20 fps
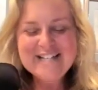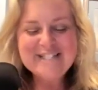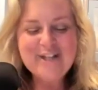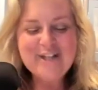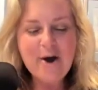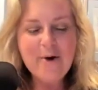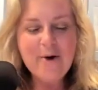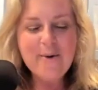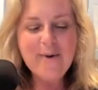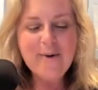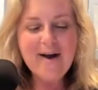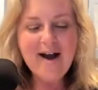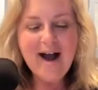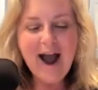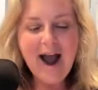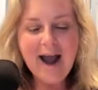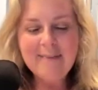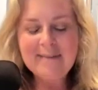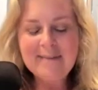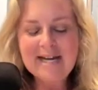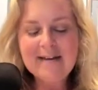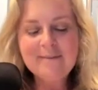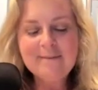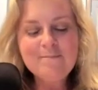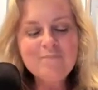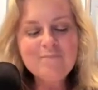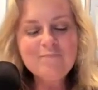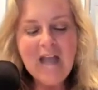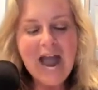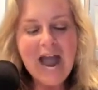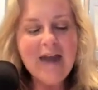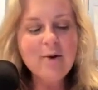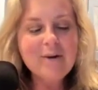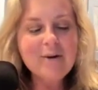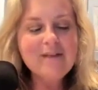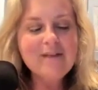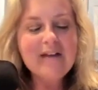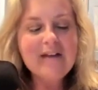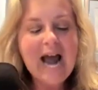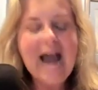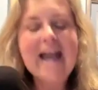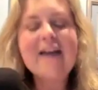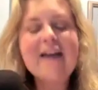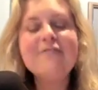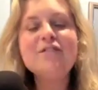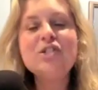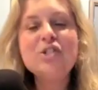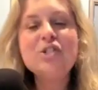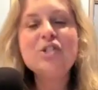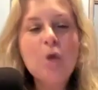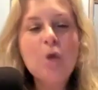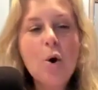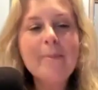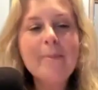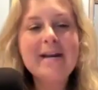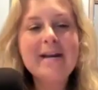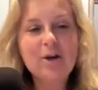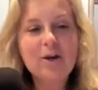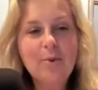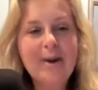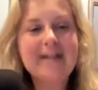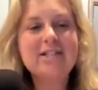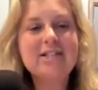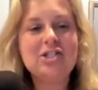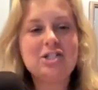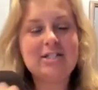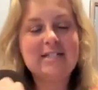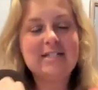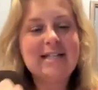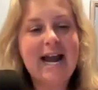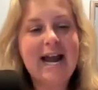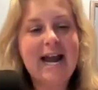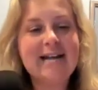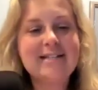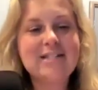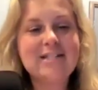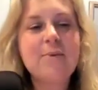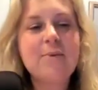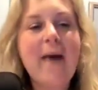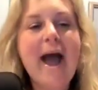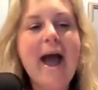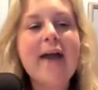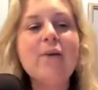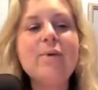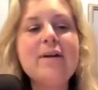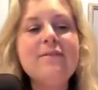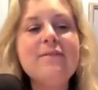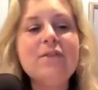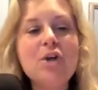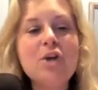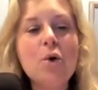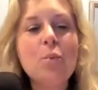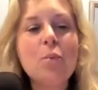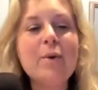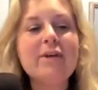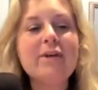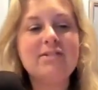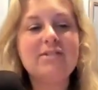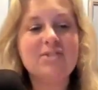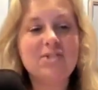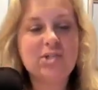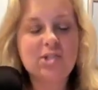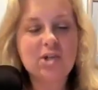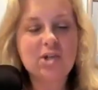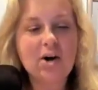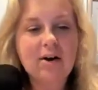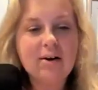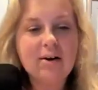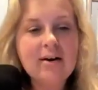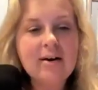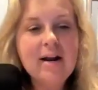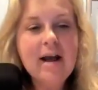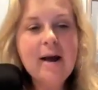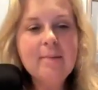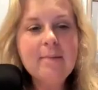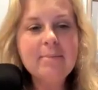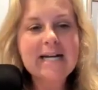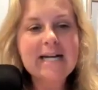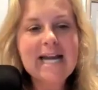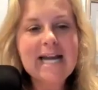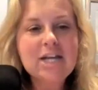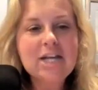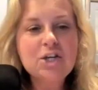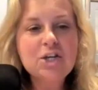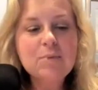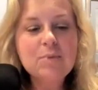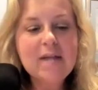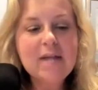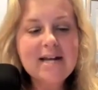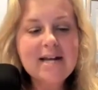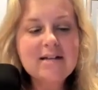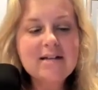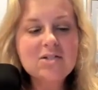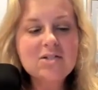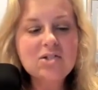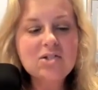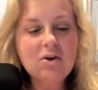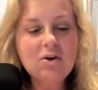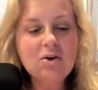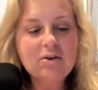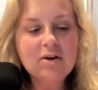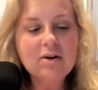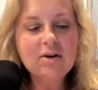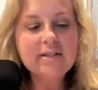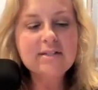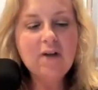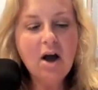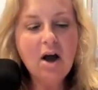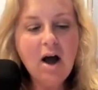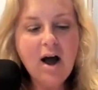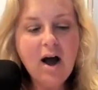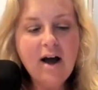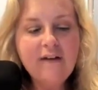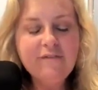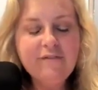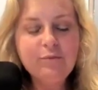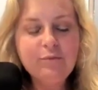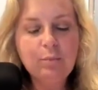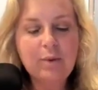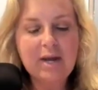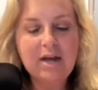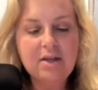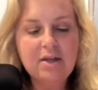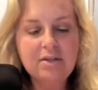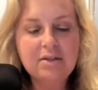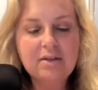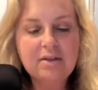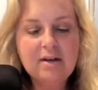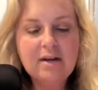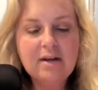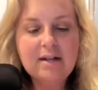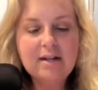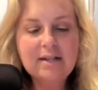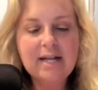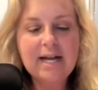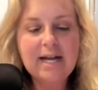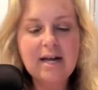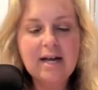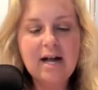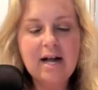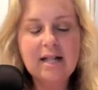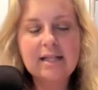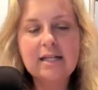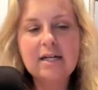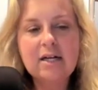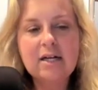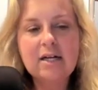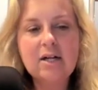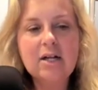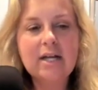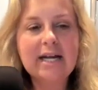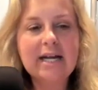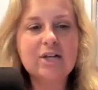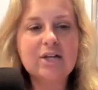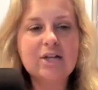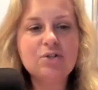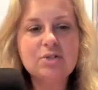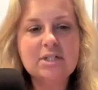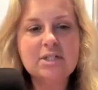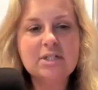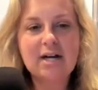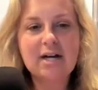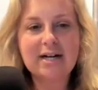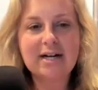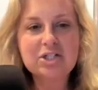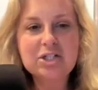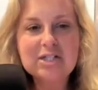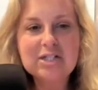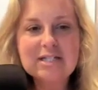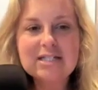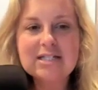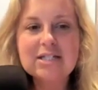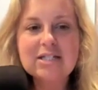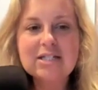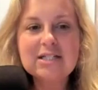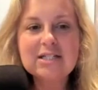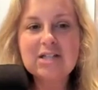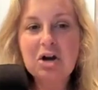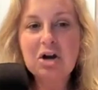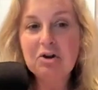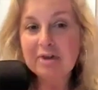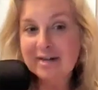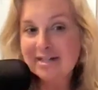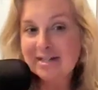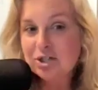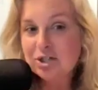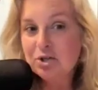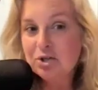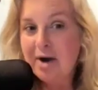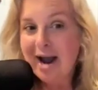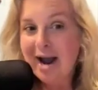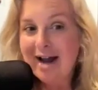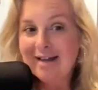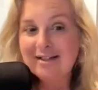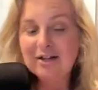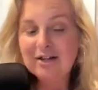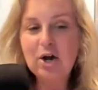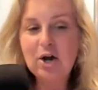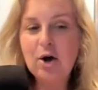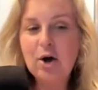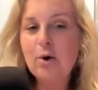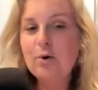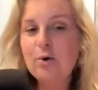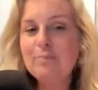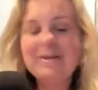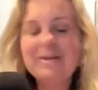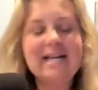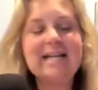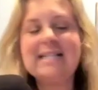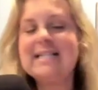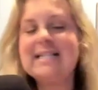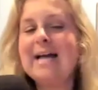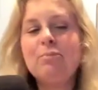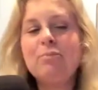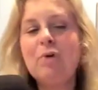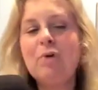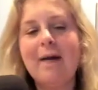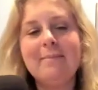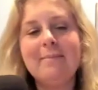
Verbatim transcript: So, I mean, don't even I have so many questions to ask you. I don't even know where to start, but can you like start us off with like a little introduction to starting to crack the code because I yeah.